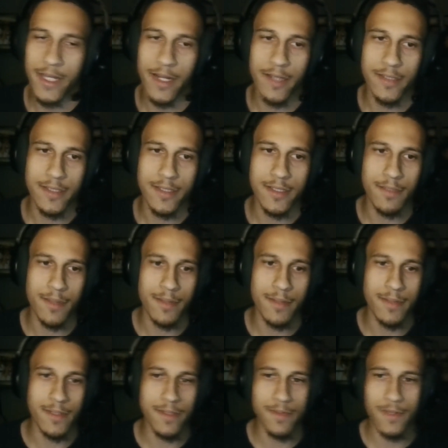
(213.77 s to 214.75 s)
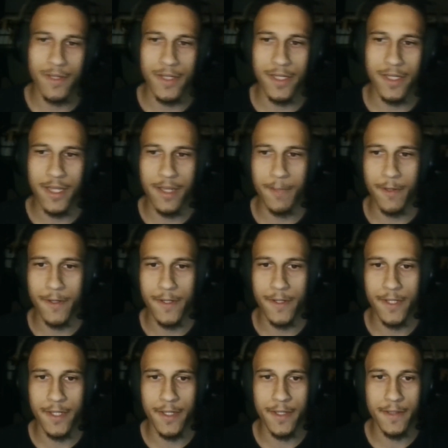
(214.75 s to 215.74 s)
shout outs to the Bubsy 3D
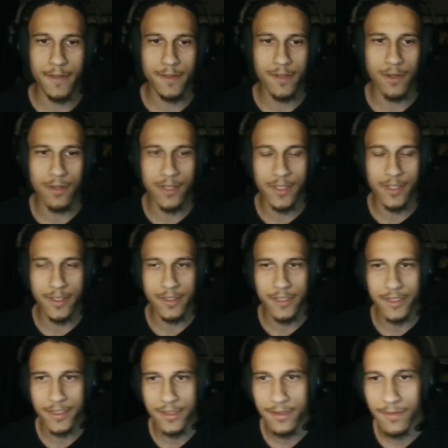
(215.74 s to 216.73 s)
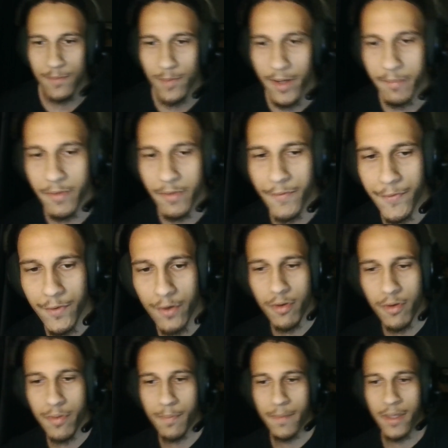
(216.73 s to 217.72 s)
Gamer. He totally just wiped the
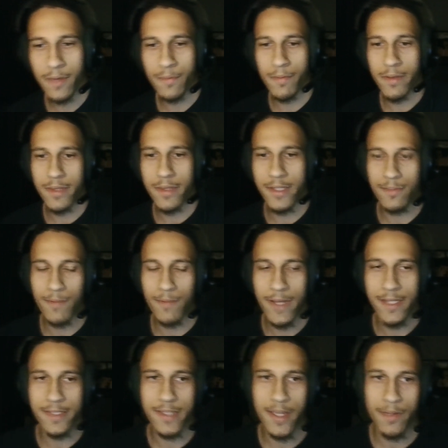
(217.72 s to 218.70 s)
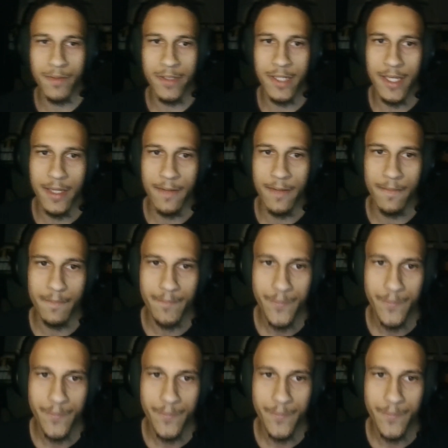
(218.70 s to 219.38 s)
floor with me with this race that we did.